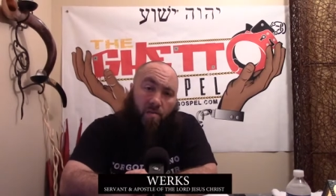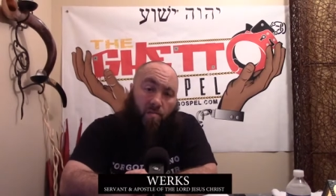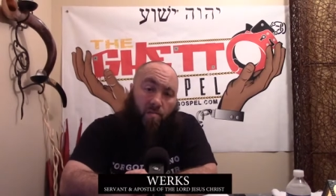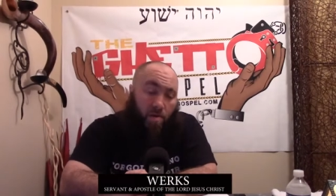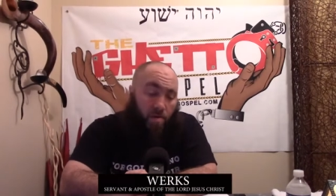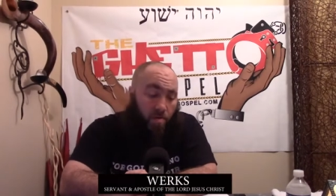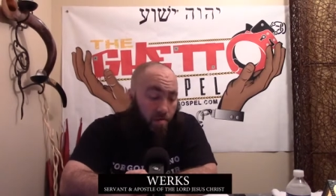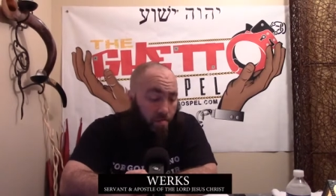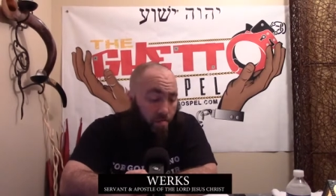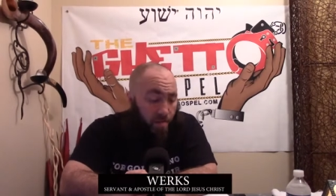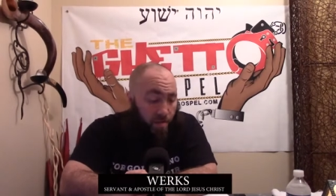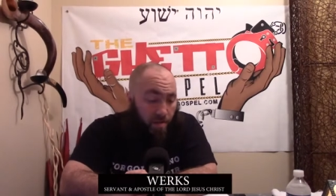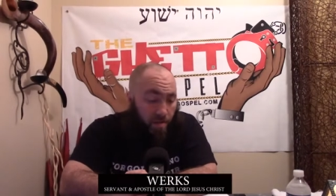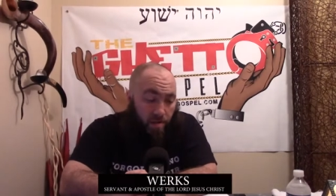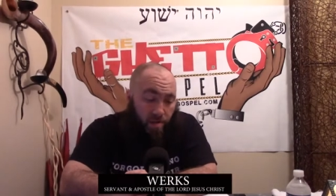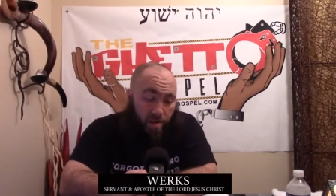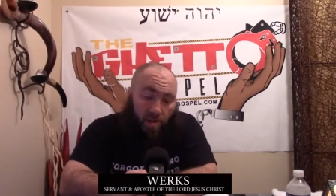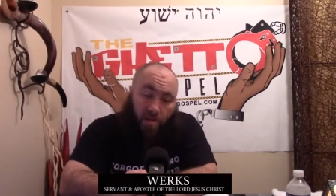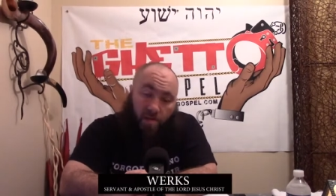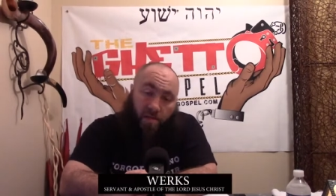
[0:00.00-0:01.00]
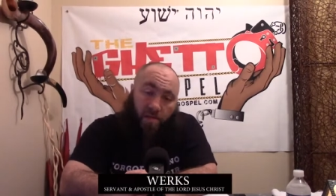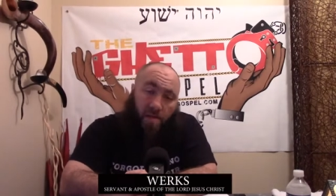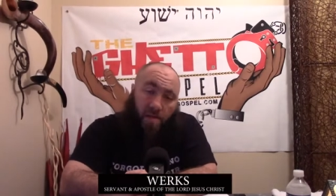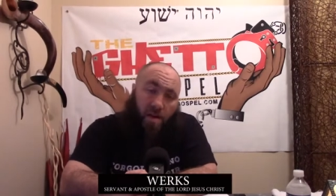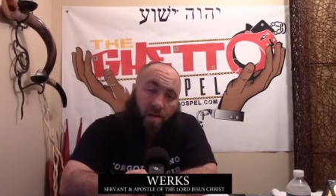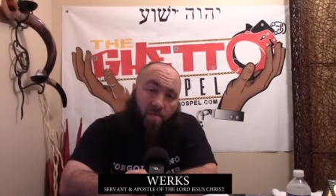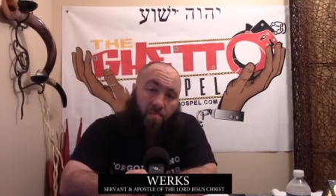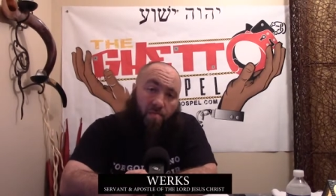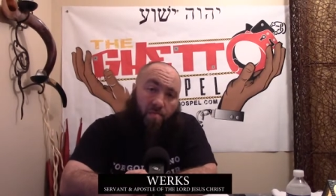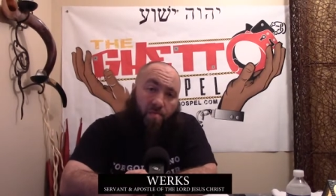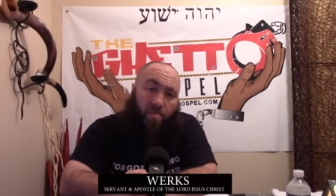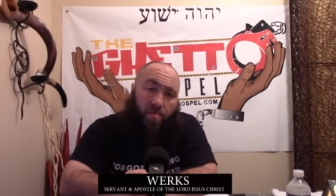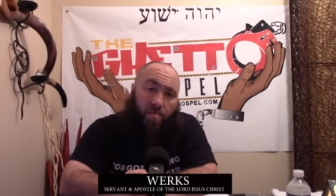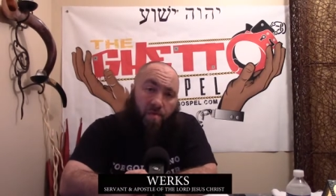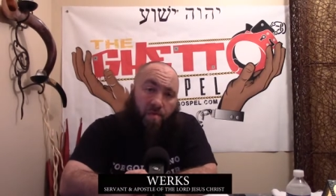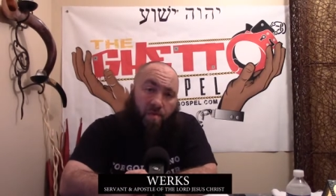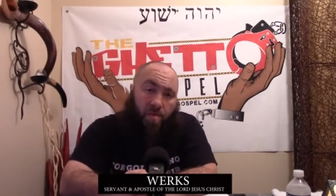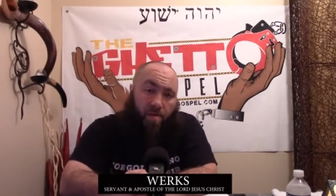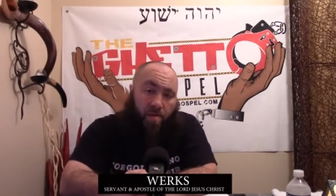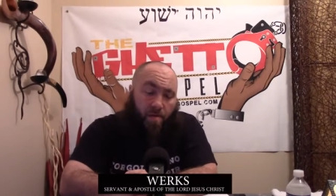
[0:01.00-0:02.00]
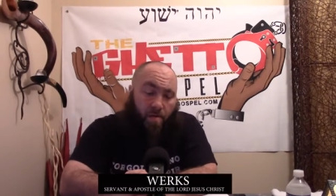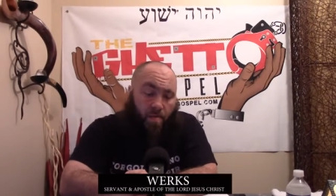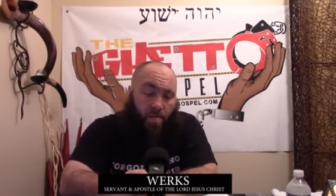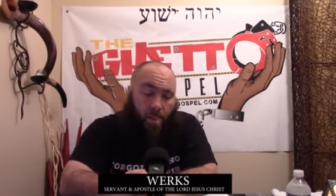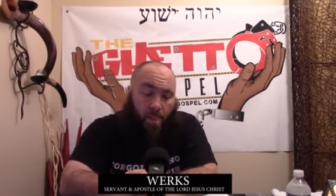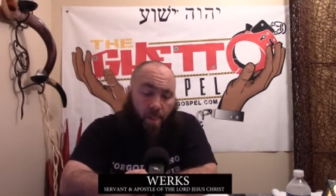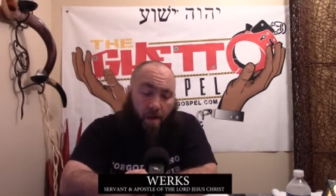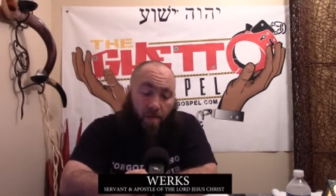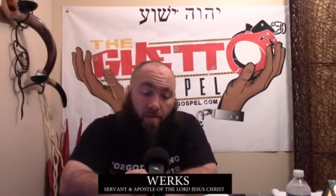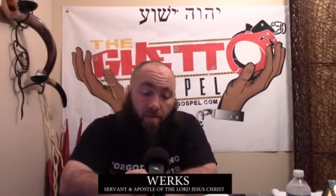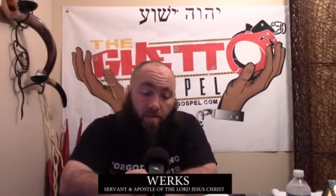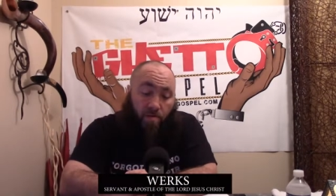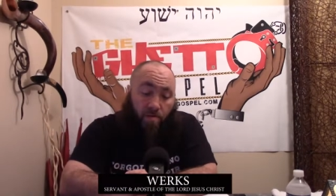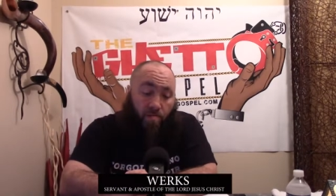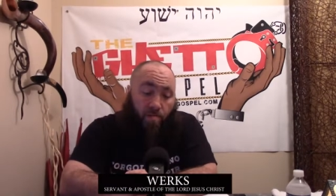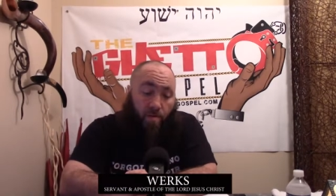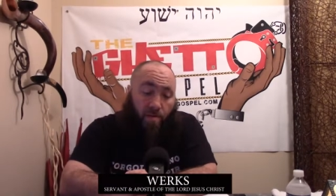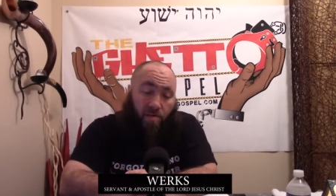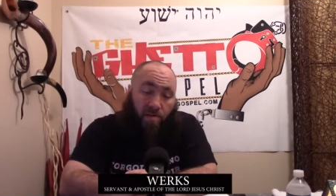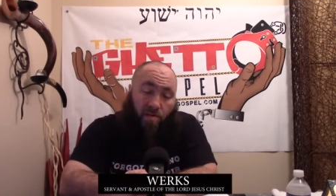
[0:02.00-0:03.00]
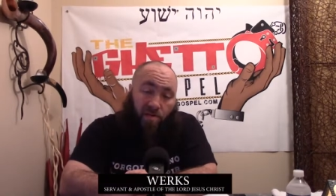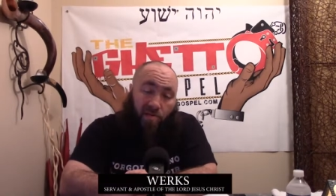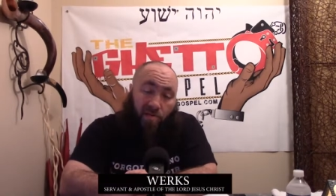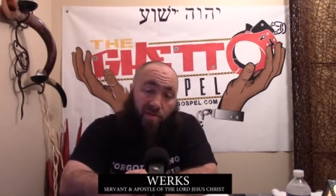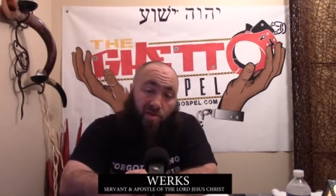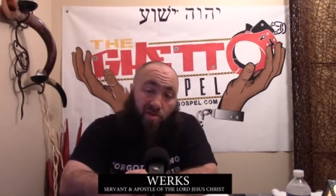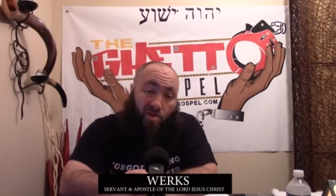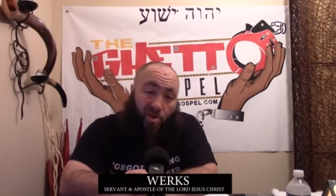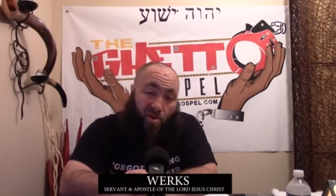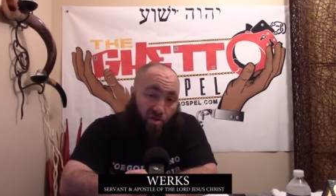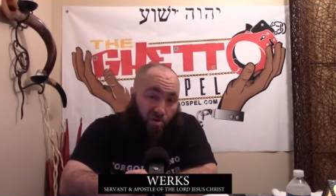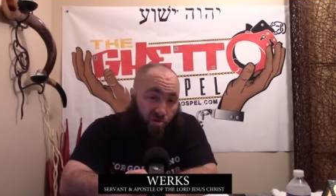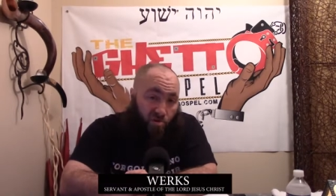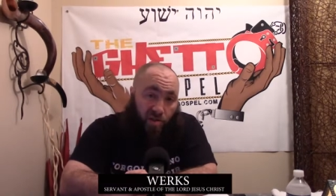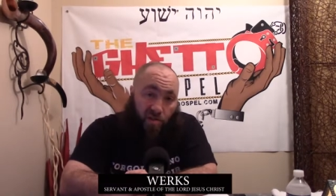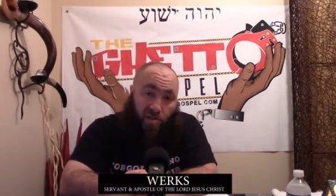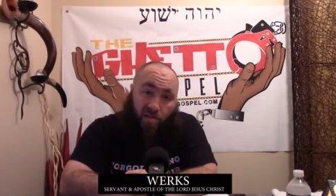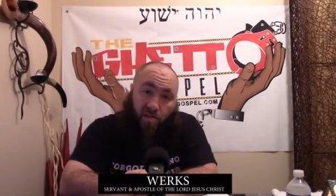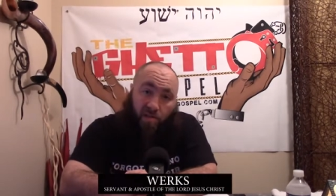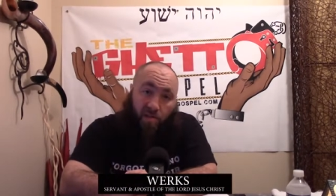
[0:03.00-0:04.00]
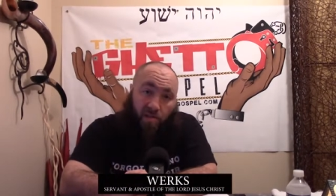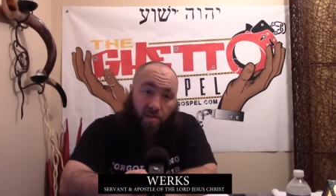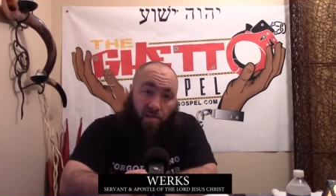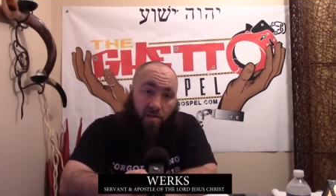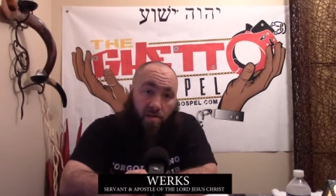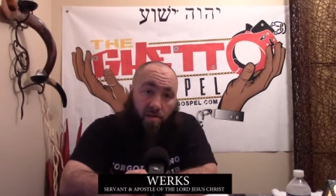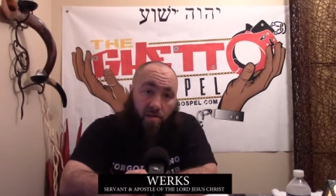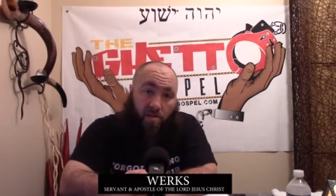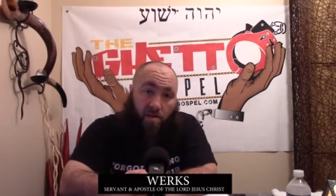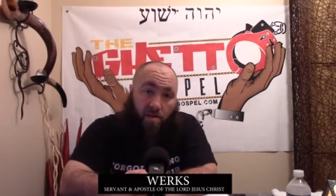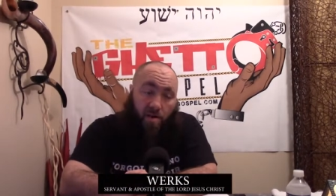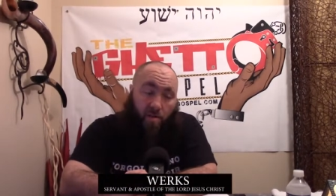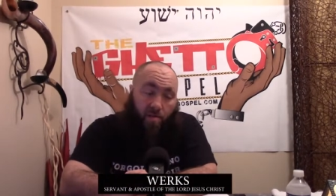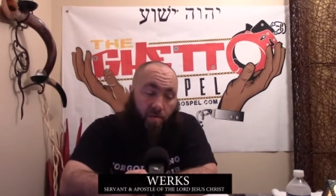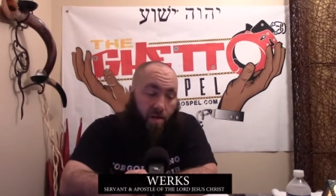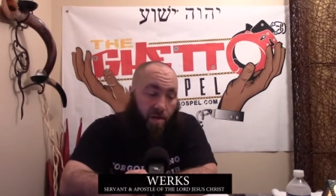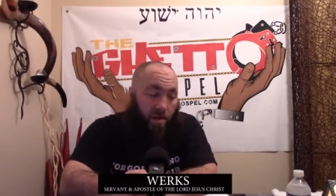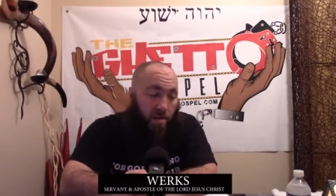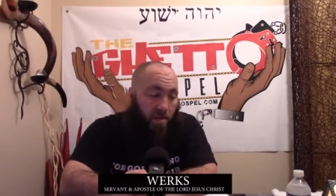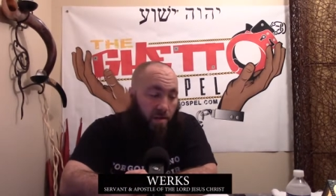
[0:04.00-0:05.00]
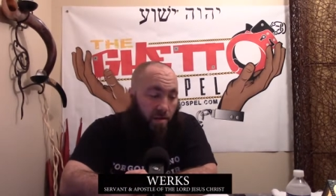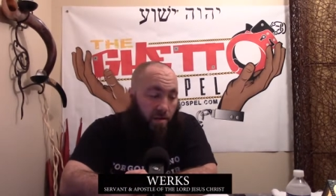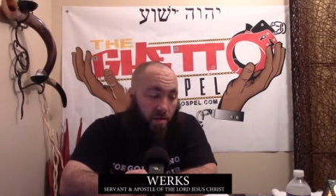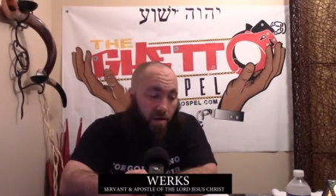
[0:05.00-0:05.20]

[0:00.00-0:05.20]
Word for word: welcome to the dinner table. This message is urgent, all right?